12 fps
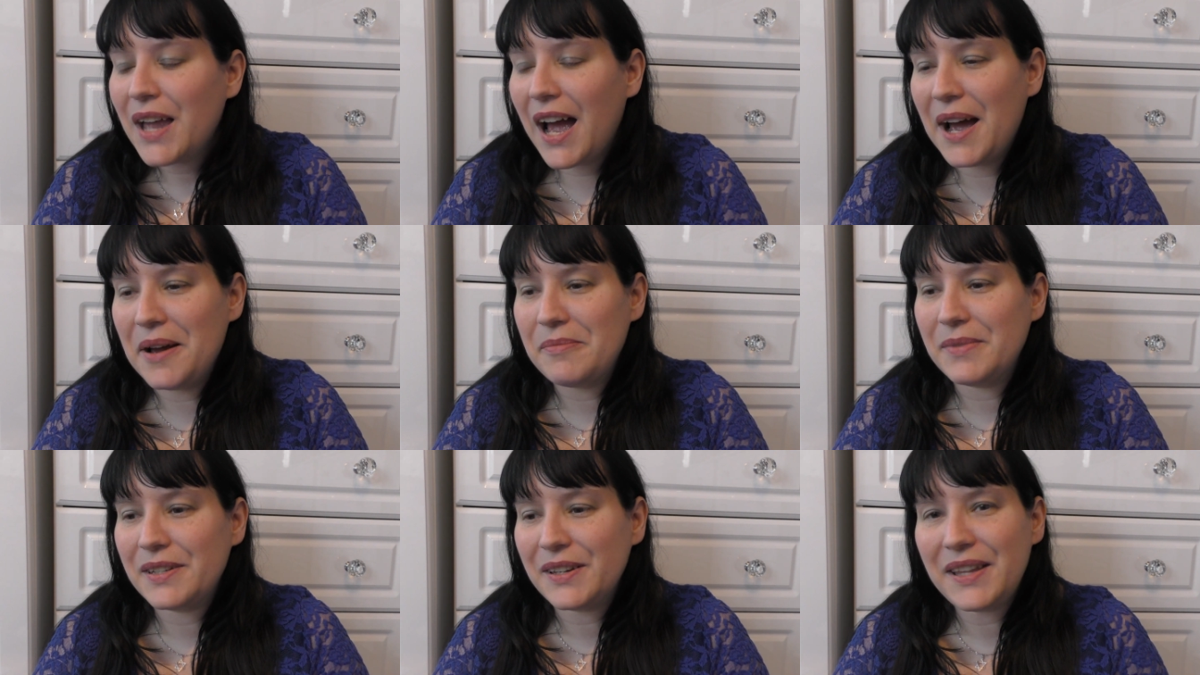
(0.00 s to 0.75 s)

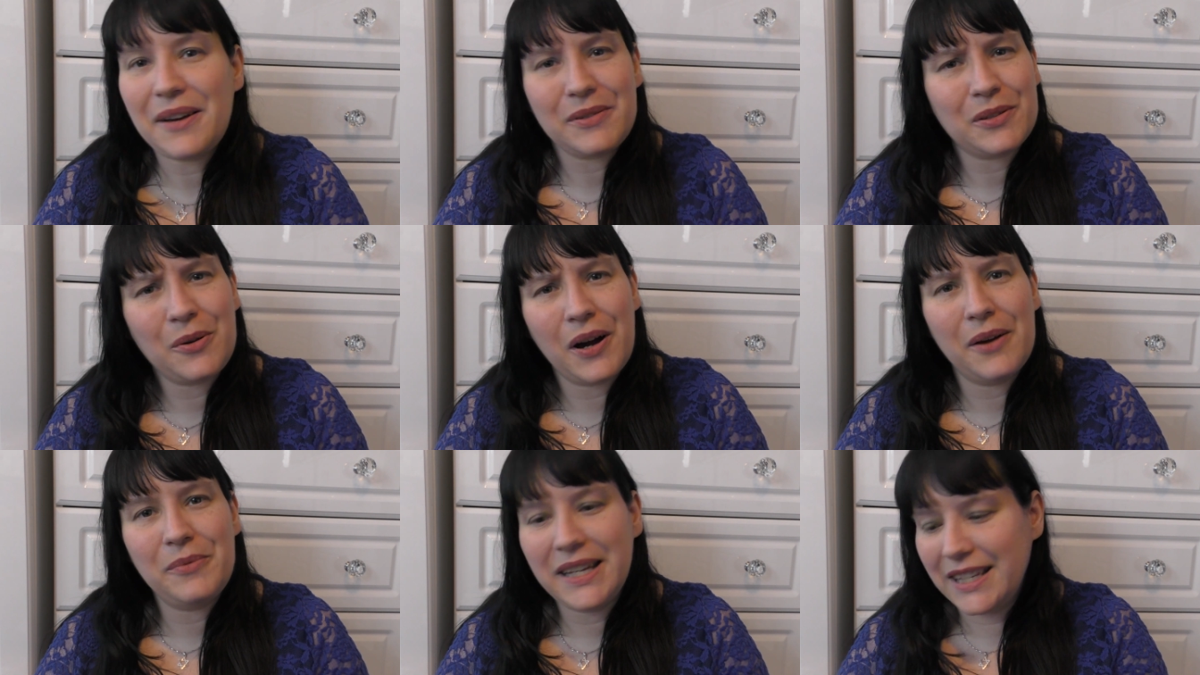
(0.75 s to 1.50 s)
Um, so that was
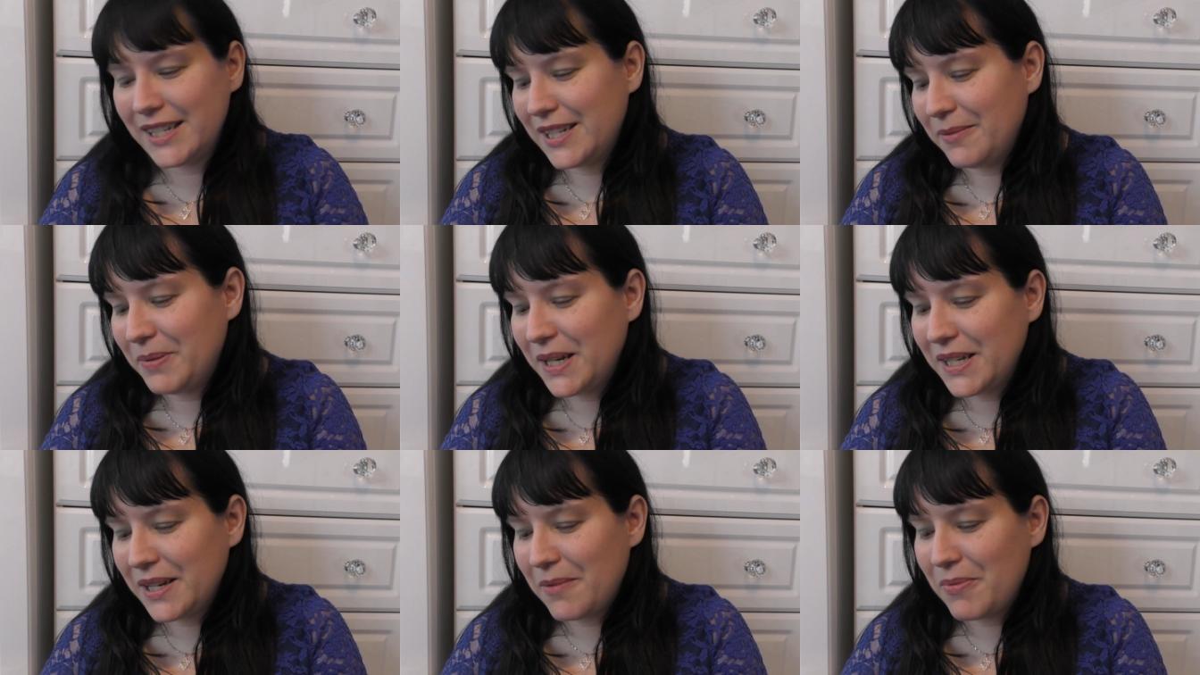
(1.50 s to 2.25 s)
quite weird that she
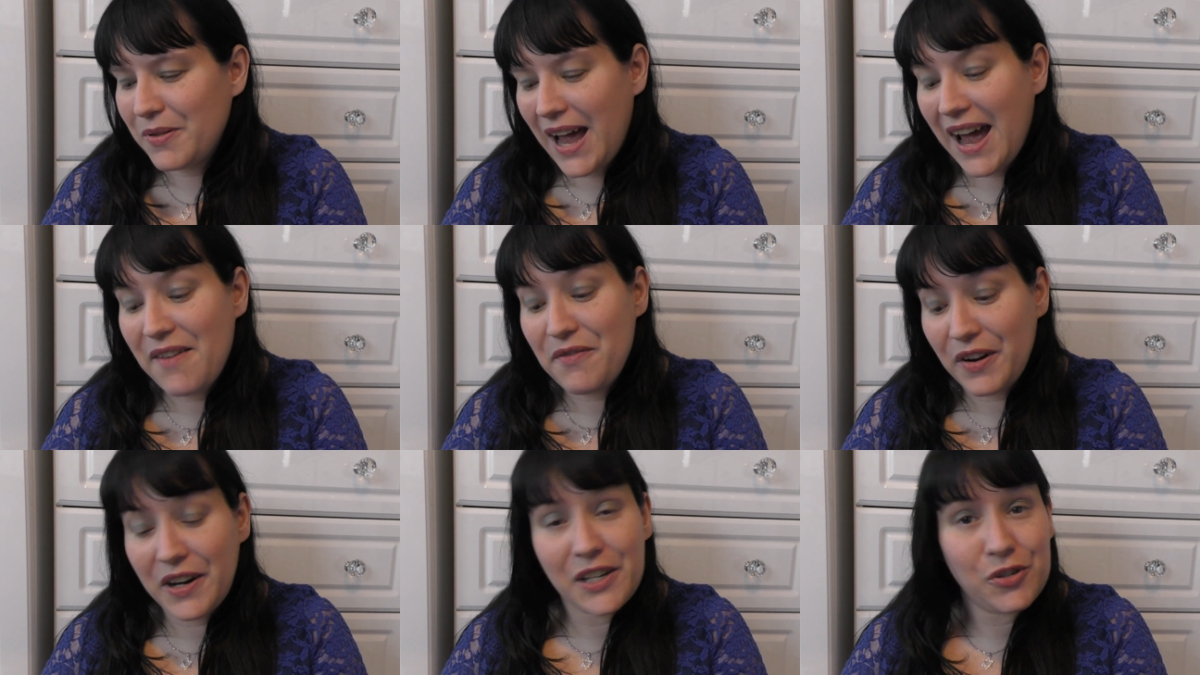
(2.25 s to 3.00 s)
picked up on that and
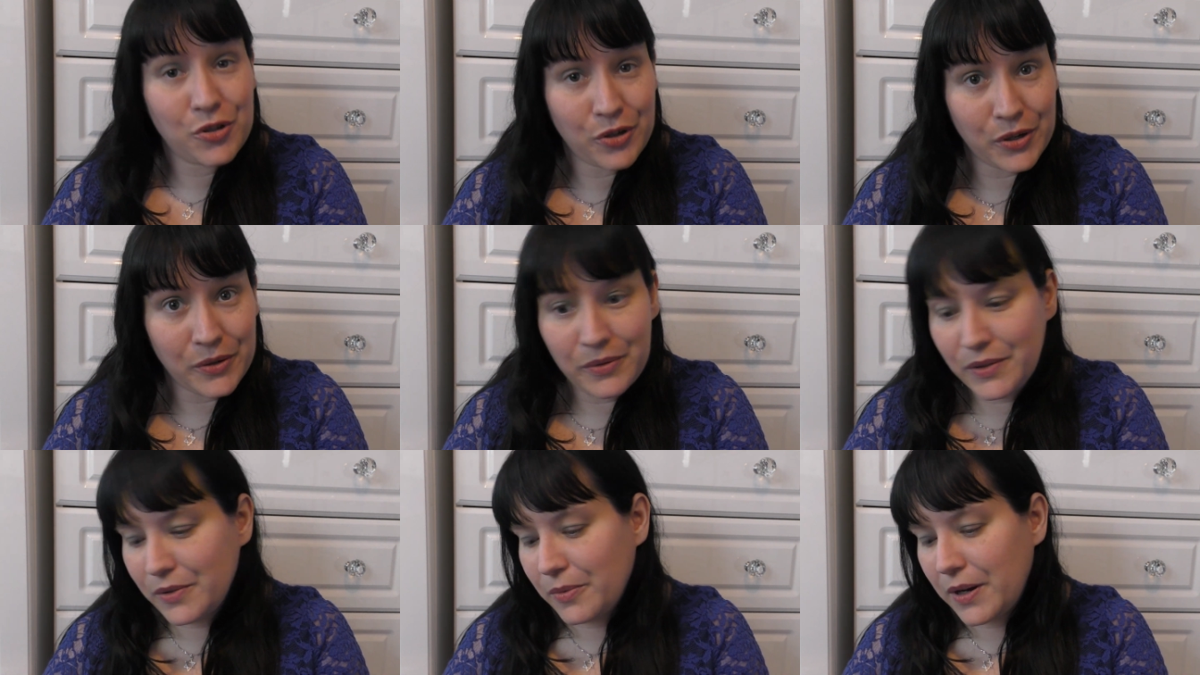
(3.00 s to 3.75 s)
very true
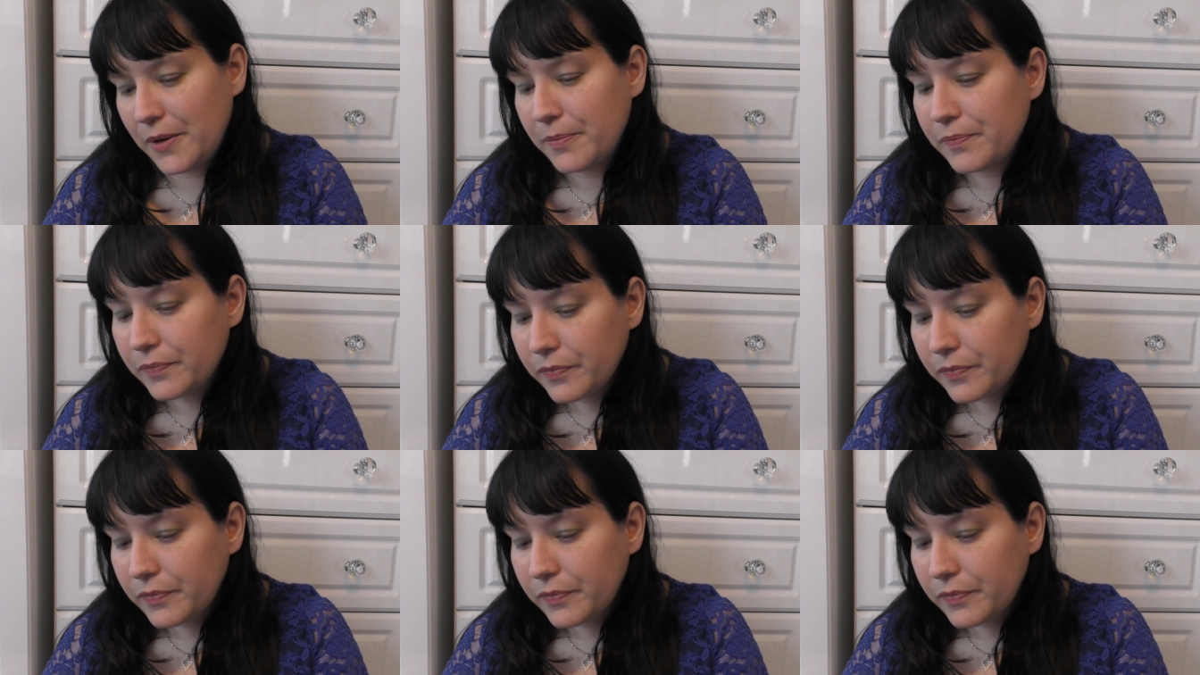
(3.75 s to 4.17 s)
as well